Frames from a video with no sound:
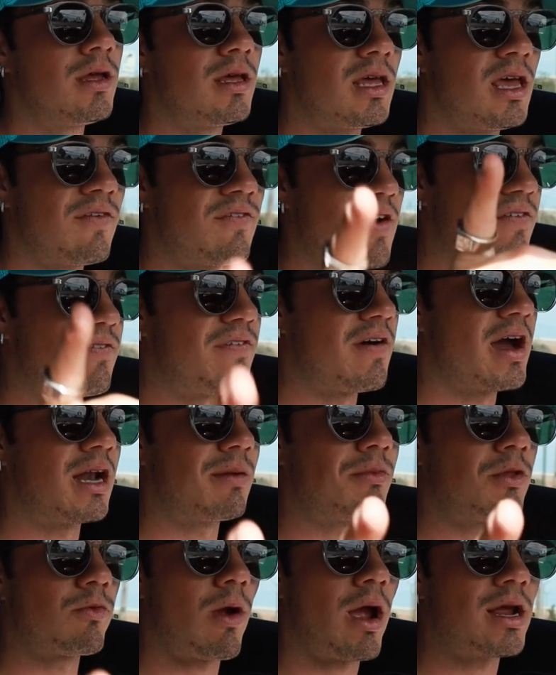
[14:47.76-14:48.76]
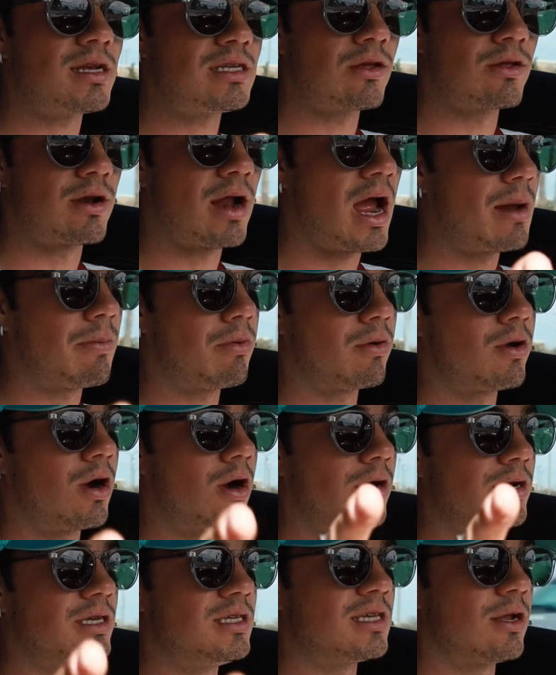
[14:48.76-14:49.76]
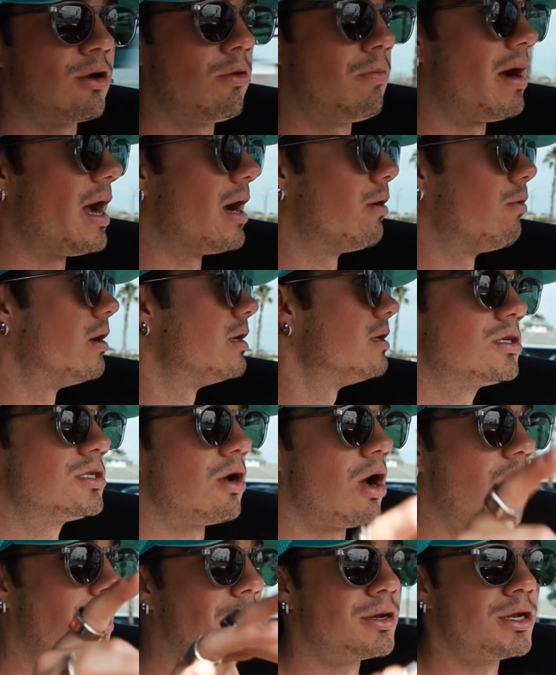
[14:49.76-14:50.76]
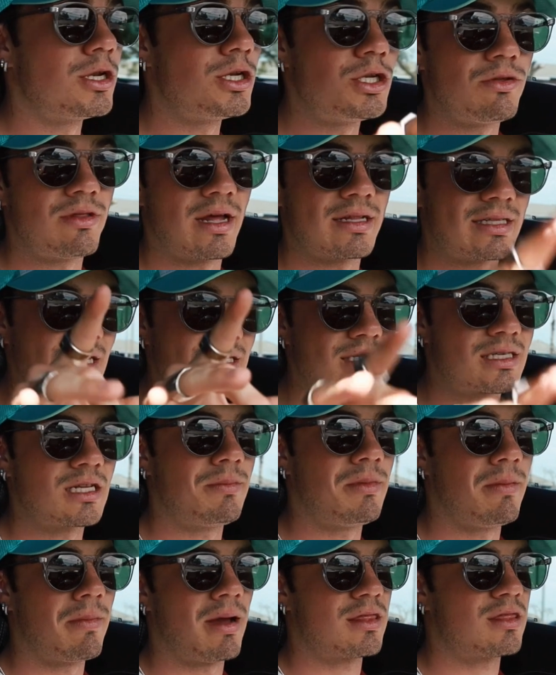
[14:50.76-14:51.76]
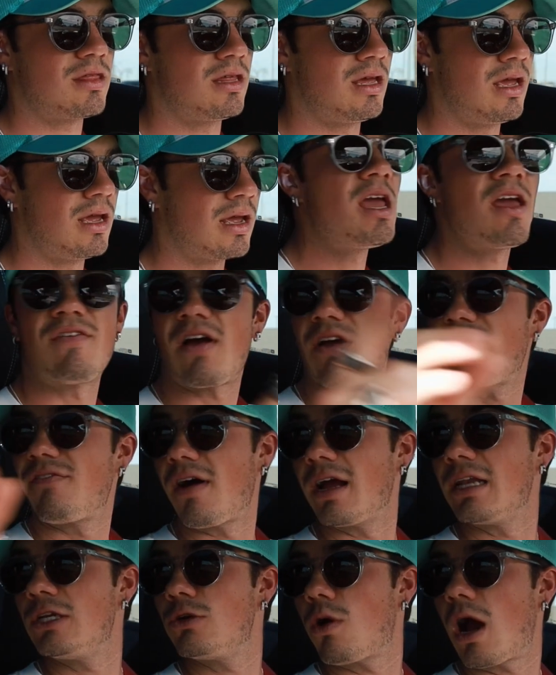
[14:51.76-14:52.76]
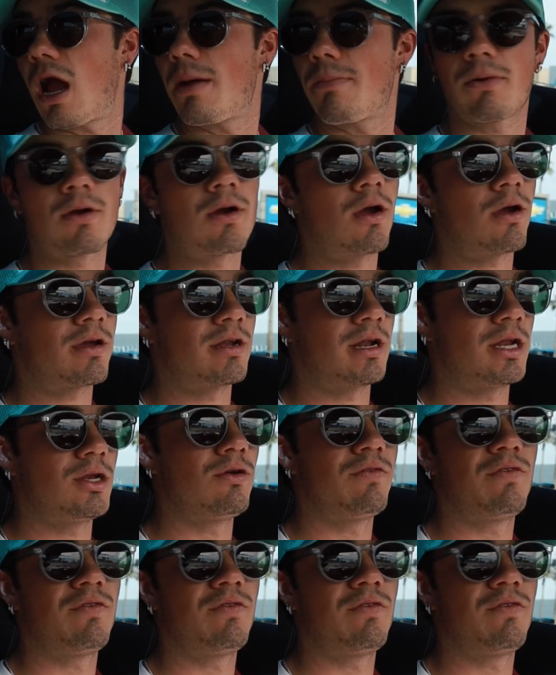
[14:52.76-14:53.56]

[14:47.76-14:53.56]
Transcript: If I find him the right deal in a hypercar, he said he'll buy one. So I'm gonna do that. That's gonna be my thing. If I find you a hypercar, can I do a